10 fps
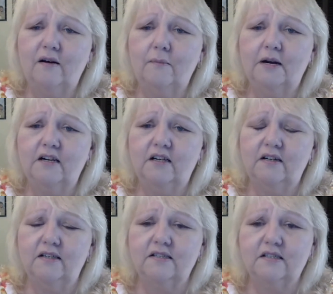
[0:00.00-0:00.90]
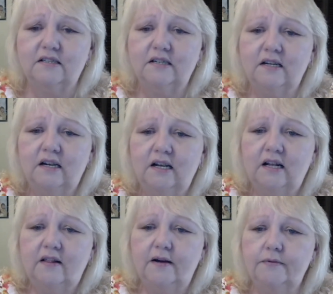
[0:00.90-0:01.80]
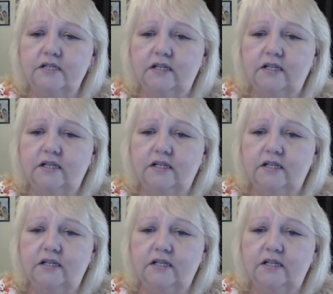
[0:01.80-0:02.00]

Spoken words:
Oh my goodness. There was